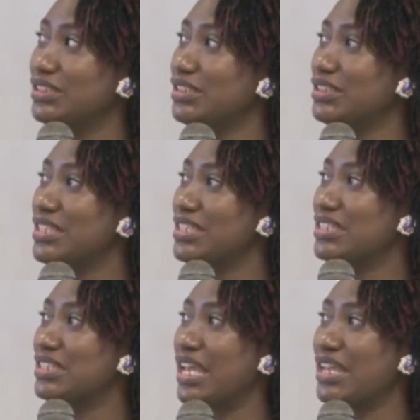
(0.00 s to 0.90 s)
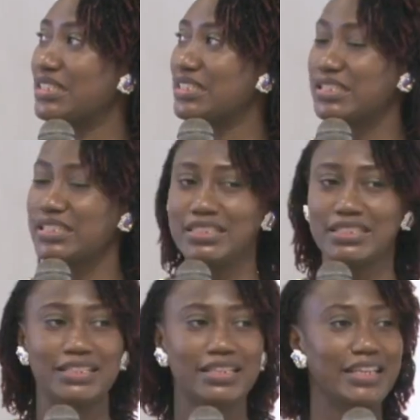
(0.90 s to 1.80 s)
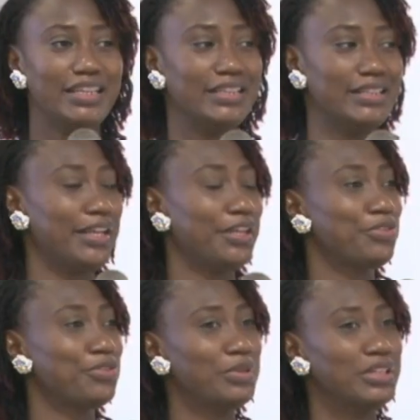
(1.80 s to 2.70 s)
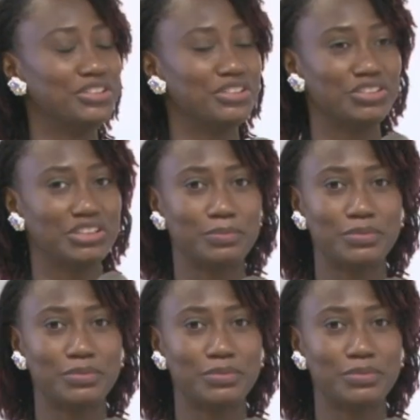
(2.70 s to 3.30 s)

sex in a healthy relationship.